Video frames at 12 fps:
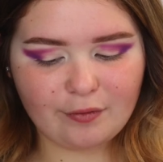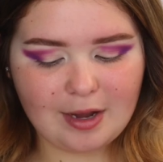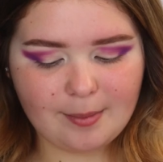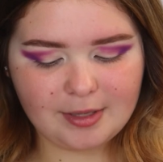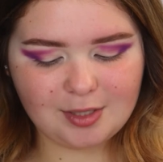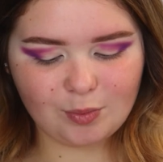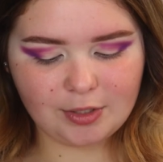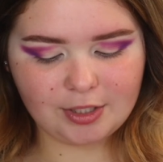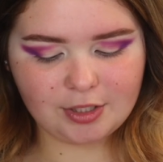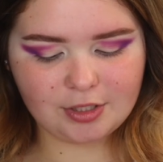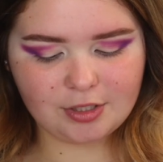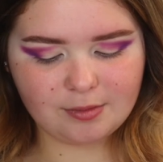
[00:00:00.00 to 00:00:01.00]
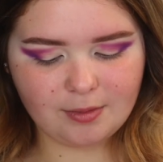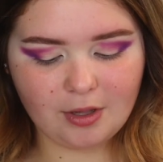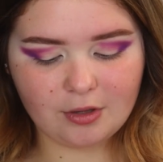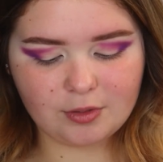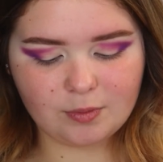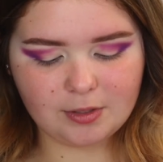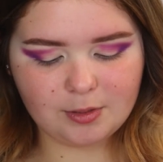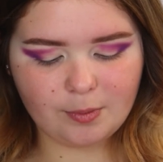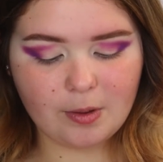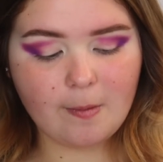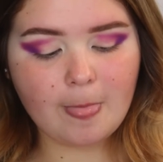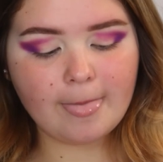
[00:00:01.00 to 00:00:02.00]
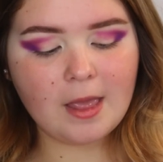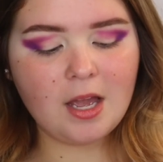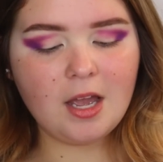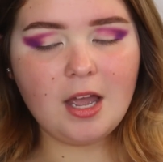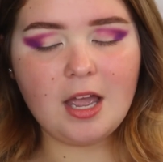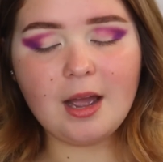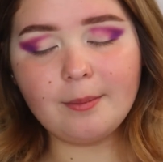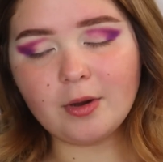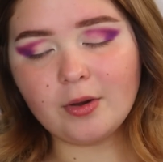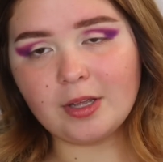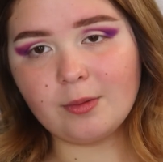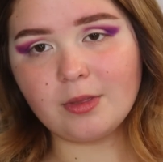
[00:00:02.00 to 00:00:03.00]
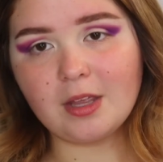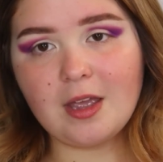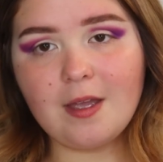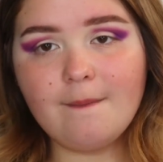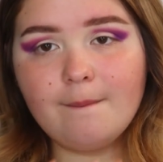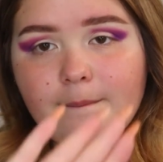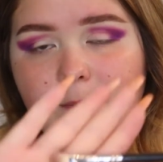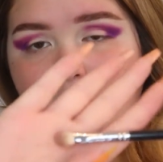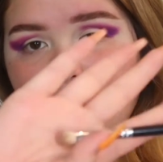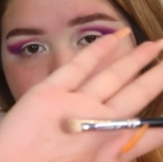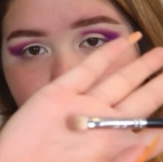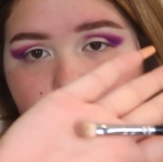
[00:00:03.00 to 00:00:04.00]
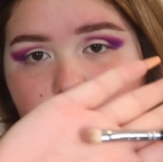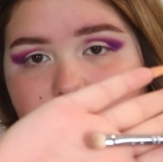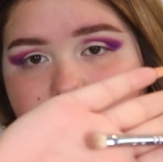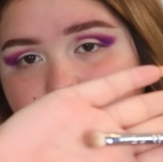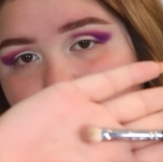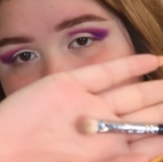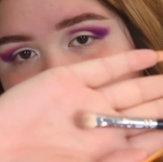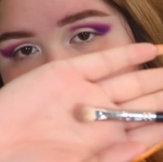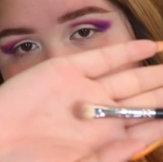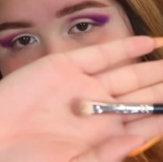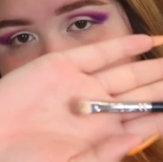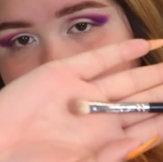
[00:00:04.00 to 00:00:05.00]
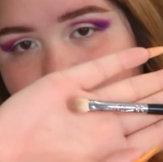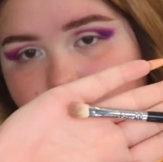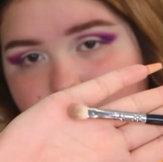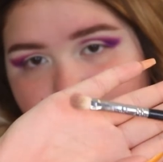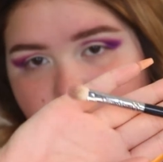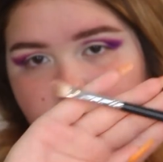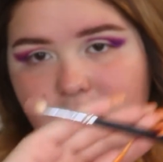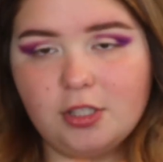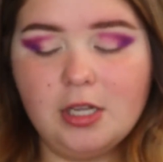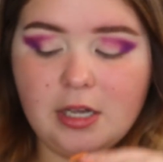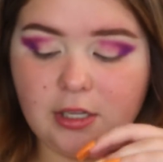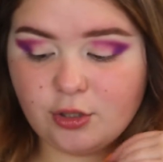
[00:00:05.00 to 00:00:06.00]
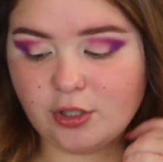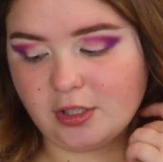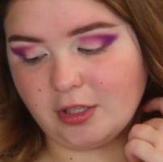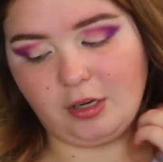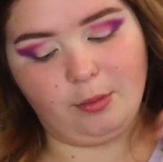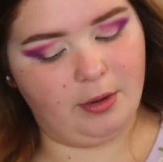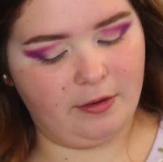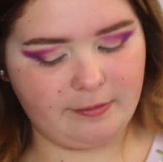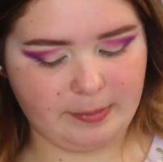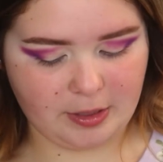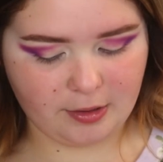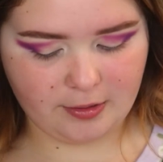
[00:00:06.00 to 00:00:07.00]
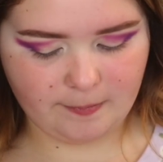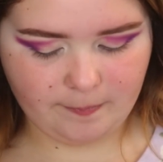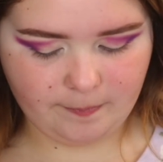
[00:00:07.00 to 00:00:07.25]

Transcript: I forgot my switch, color switch, but I'm going in with the M433 brush just a little bit of a bigger